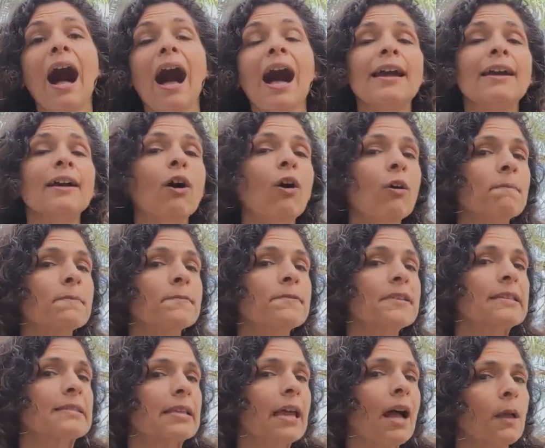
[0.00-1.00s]
I hope
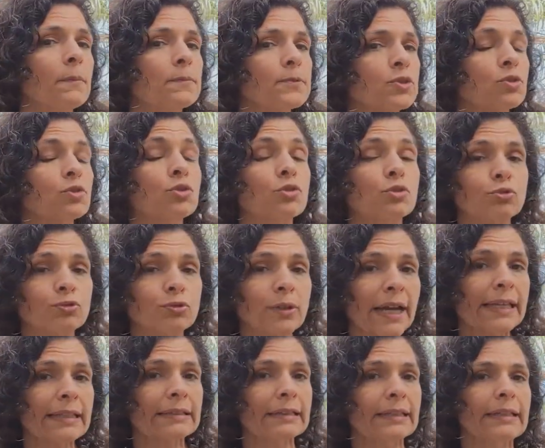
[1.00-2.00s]
this helps you
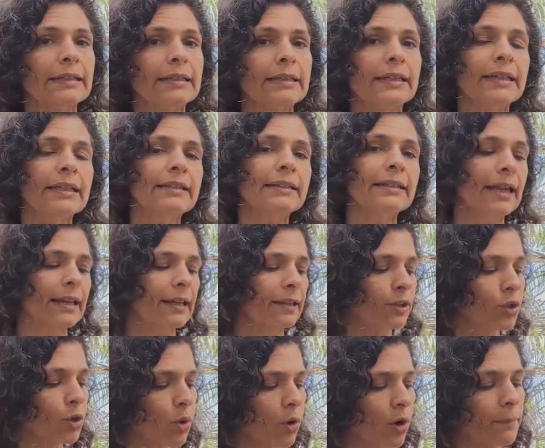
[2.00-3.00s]
greatly in
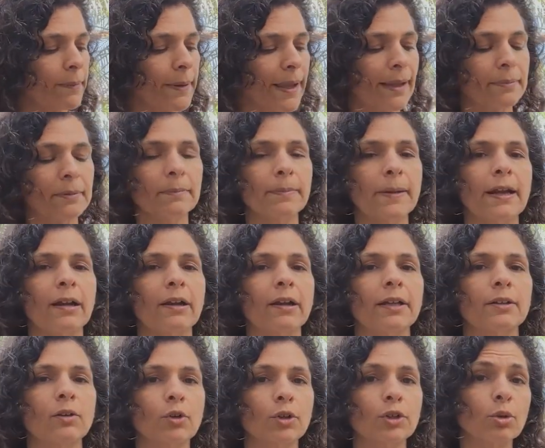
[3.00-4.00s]
getting your baby
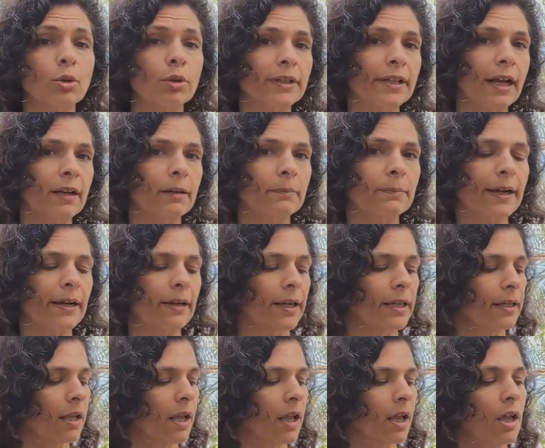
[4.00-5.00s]
parrot or your young
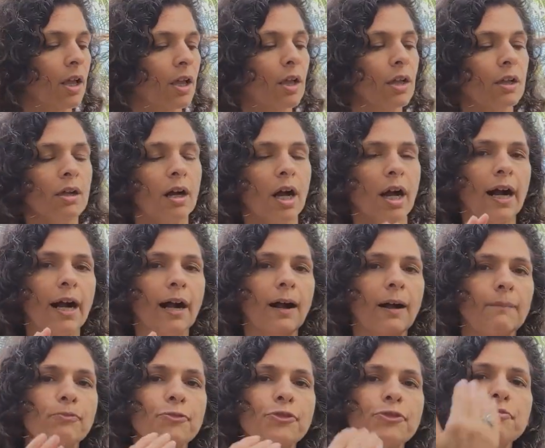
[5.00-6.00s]
parrot
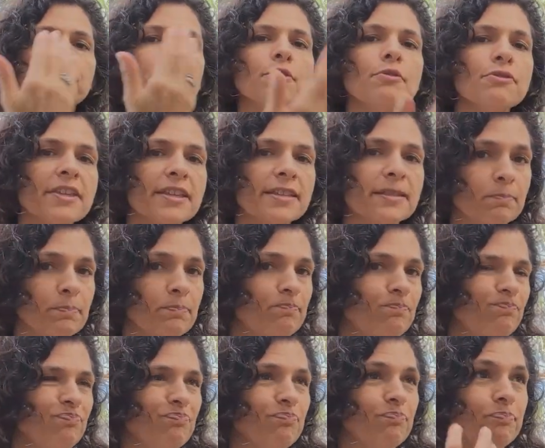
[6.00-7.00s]
uh, through this
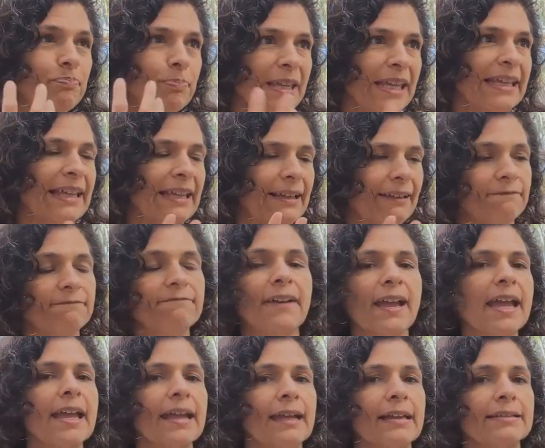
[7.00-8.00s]
beaking
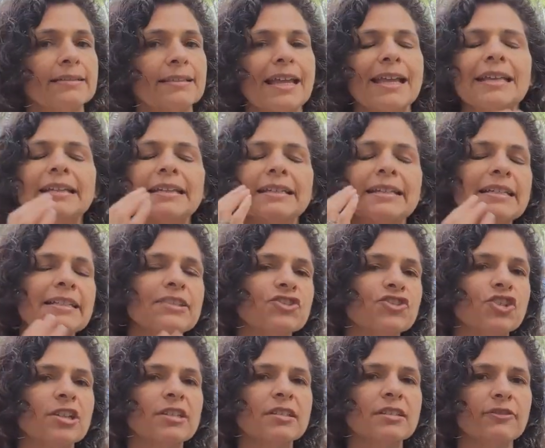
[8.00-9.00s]
phase. It is
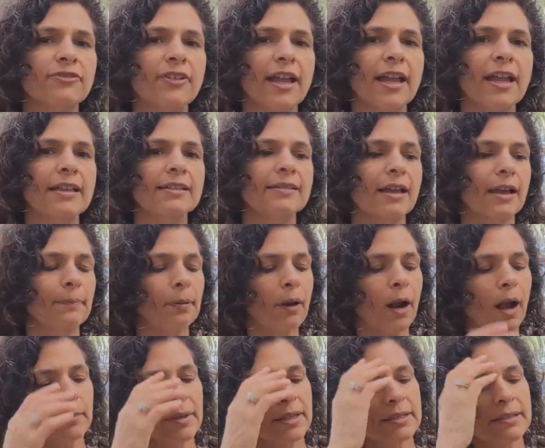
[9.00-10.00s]
just a phase, I
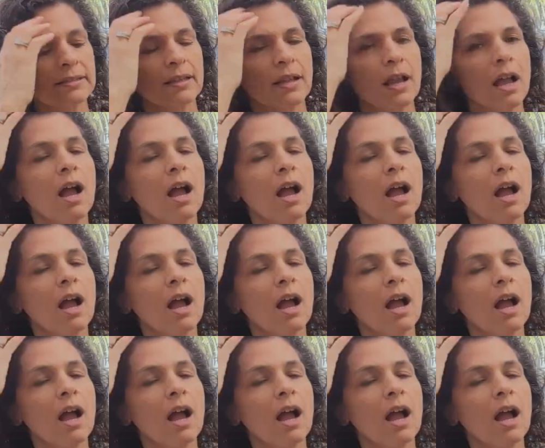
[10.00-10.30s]
promise.